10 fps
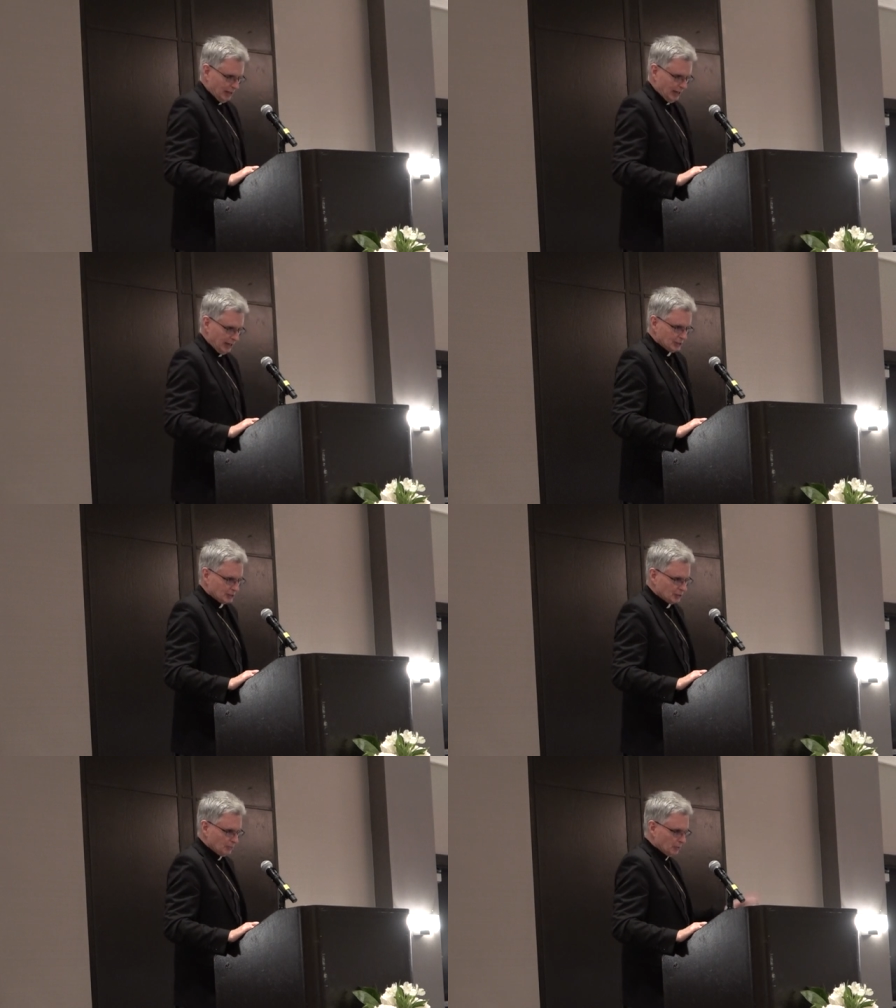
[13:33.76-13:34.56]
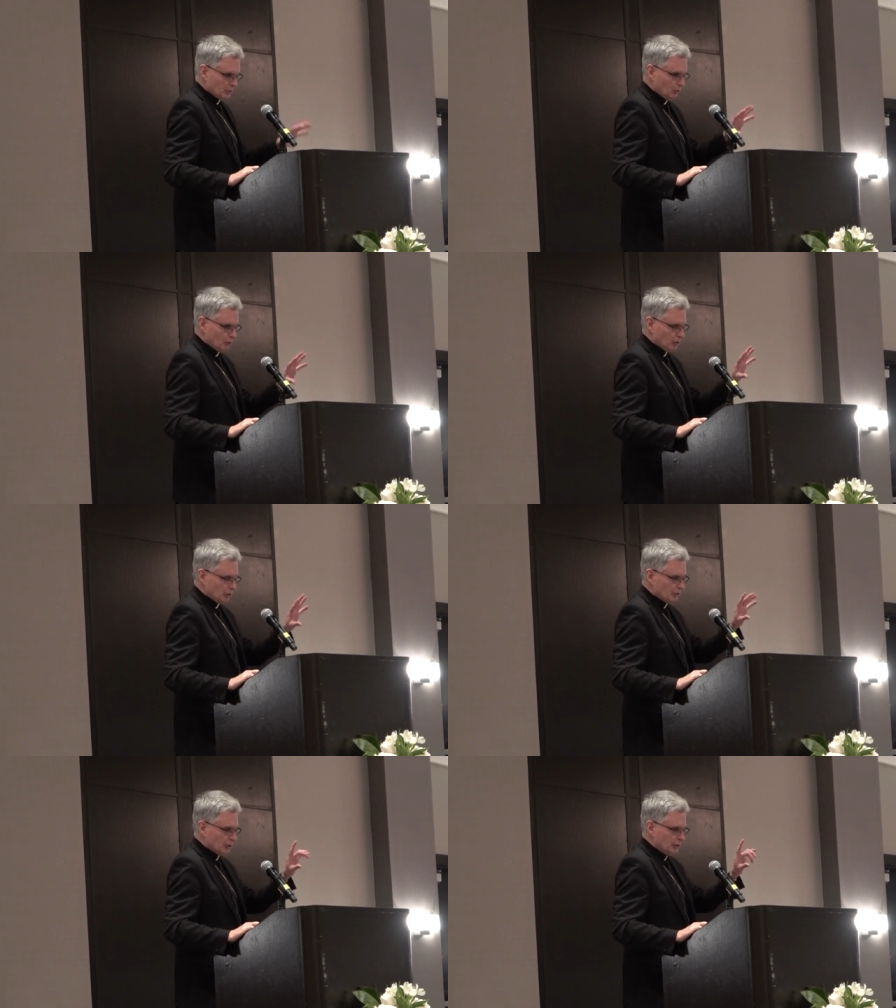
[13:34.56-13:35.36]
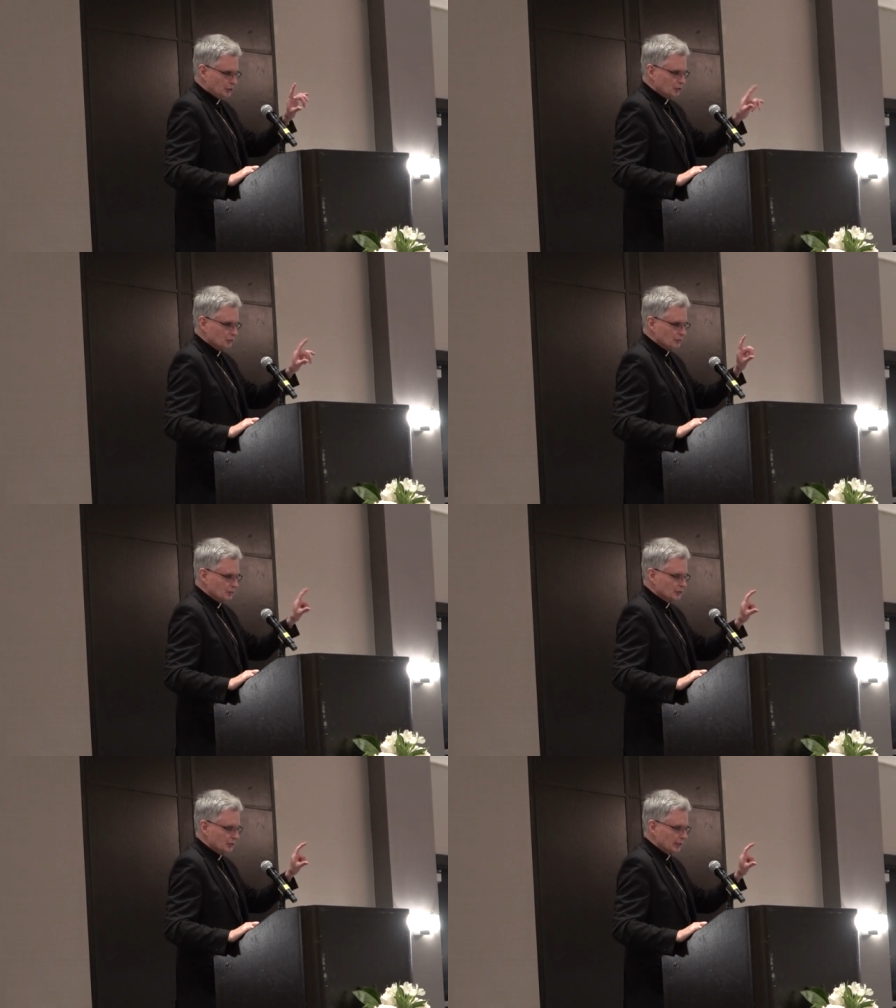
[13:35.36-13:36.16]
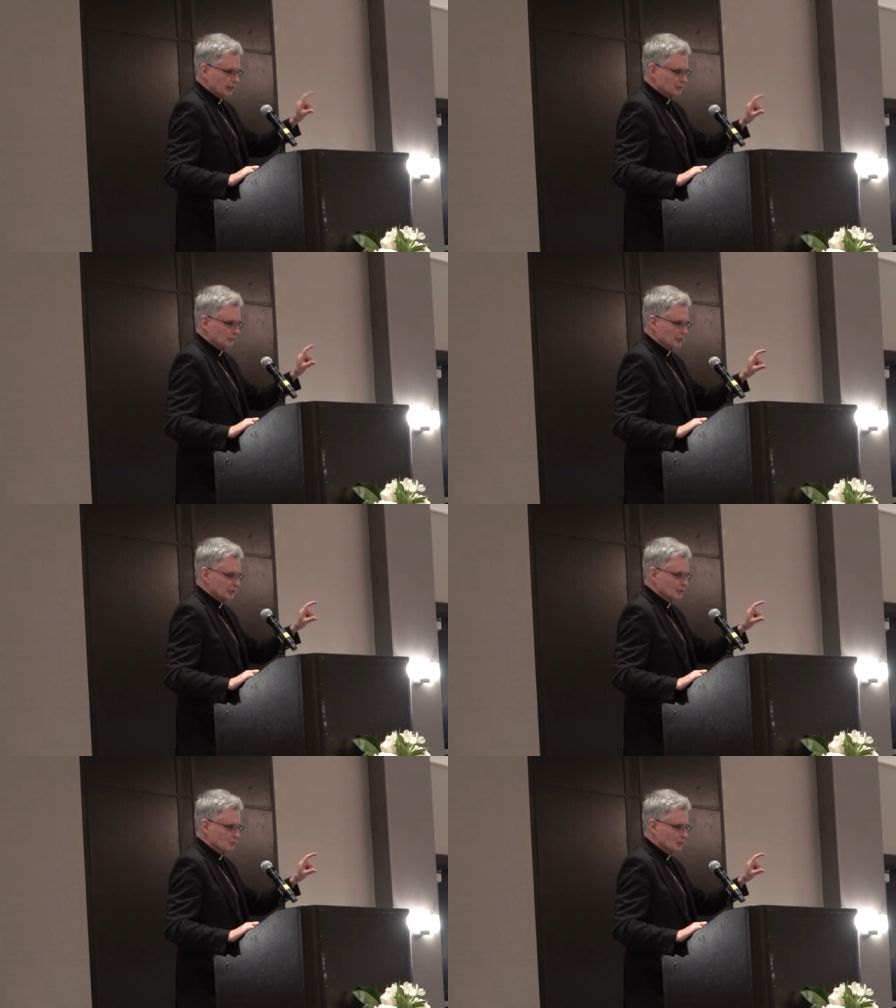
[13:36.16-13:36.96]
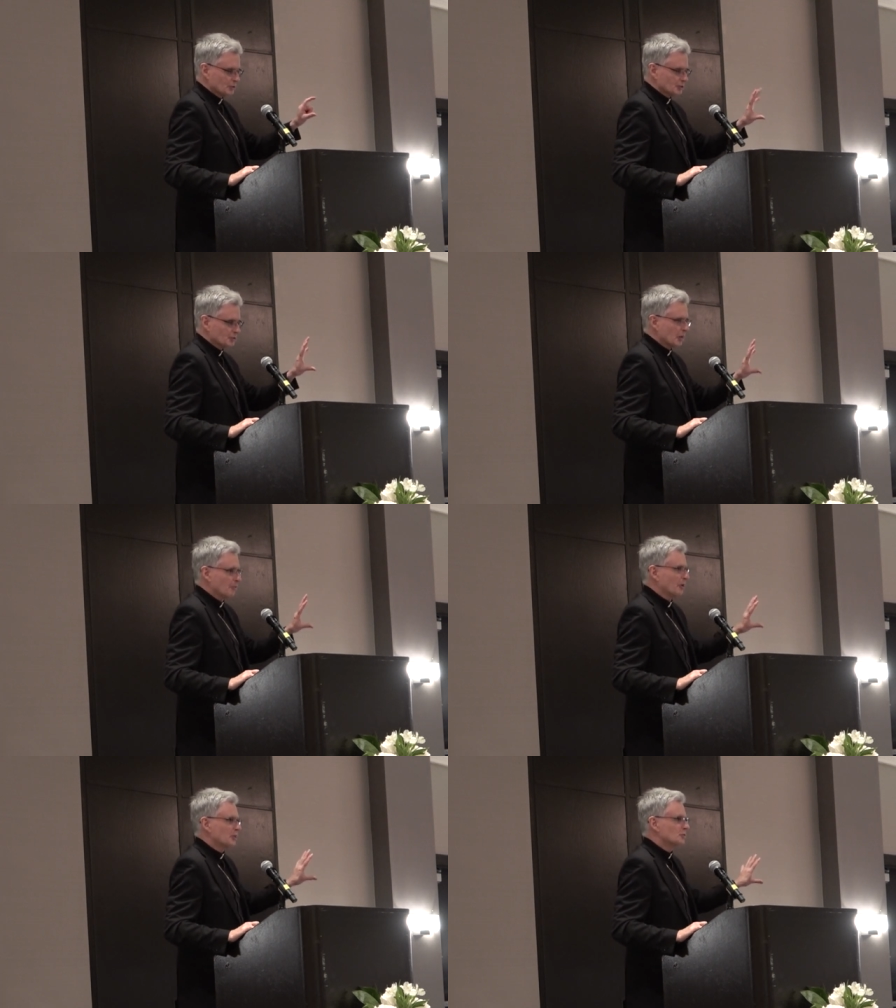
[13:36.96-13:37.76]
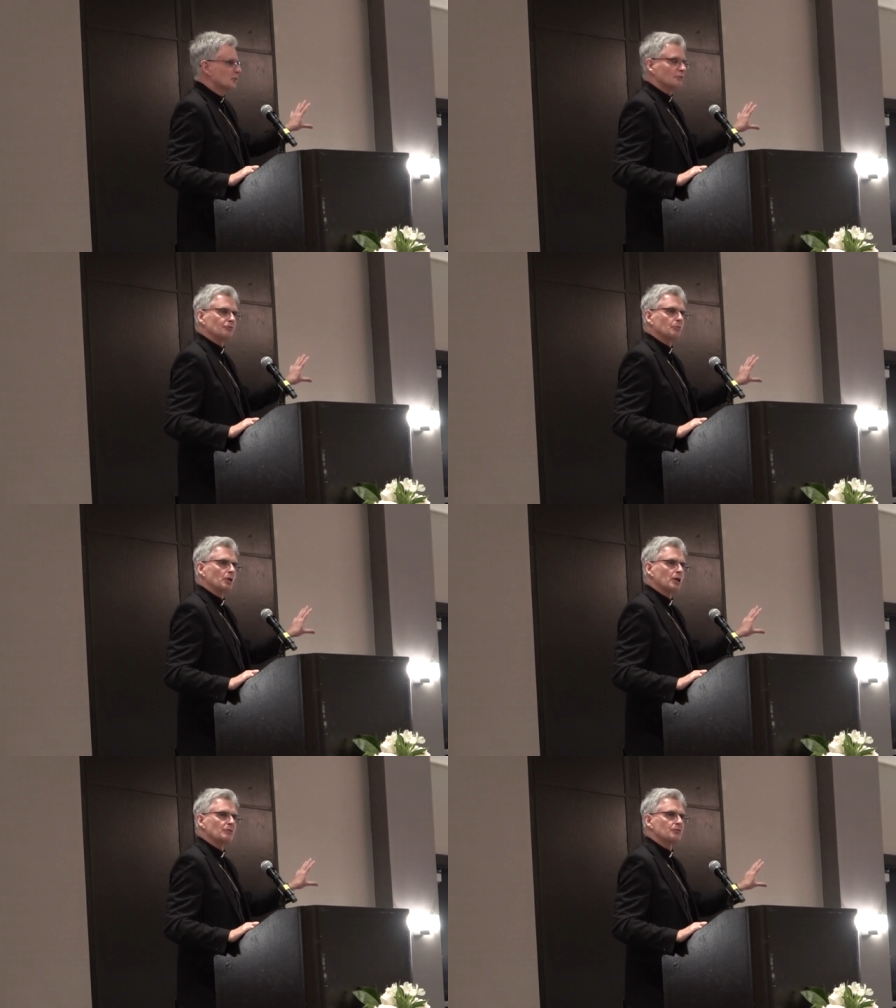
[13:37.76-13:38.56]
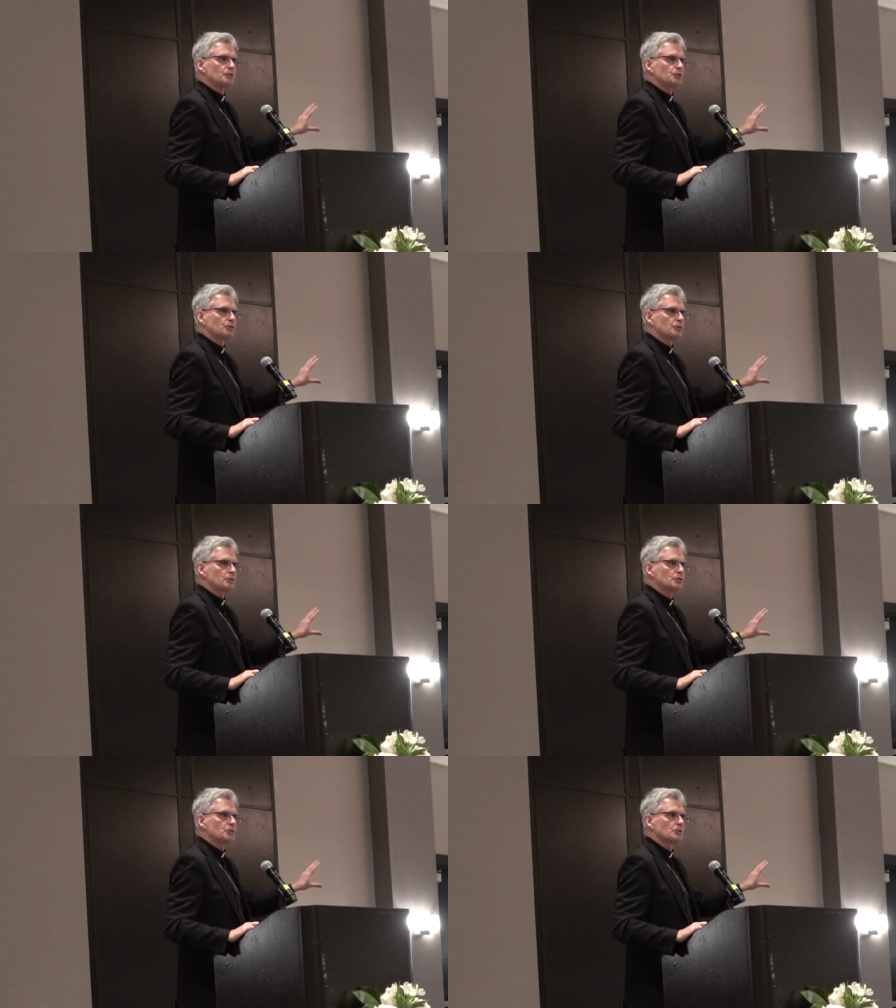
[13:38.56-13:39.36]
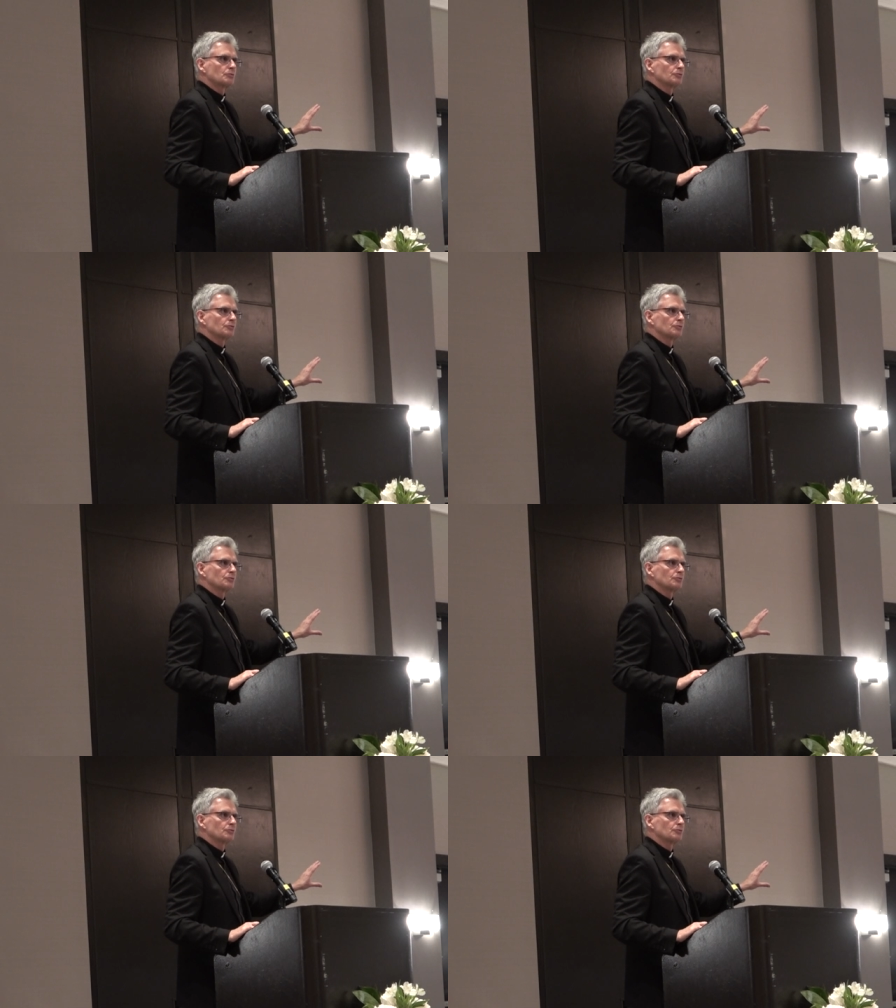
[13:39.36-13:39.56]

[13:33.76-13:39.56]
And he said, remember, the whole issue of this Land of Lakes was to separate itself from the life of the church,